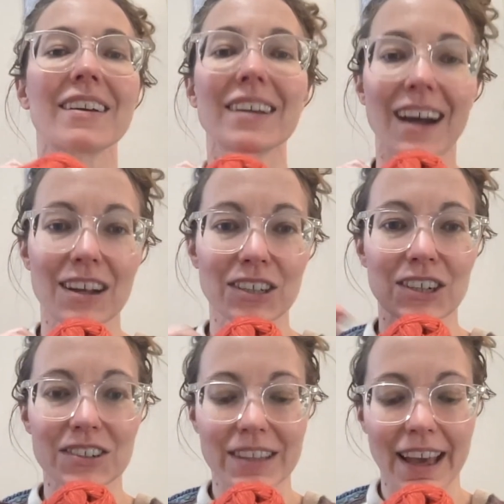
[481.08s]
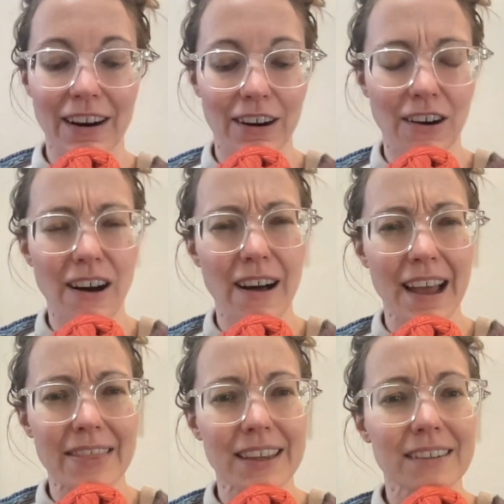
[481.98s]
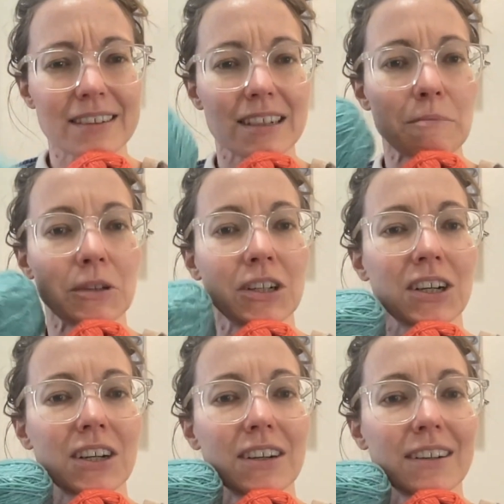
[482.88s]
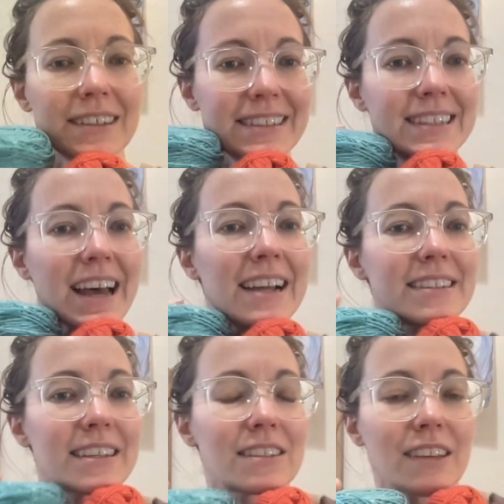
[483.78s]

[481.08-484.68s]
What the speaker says: colors that are all, I think, similar sizes.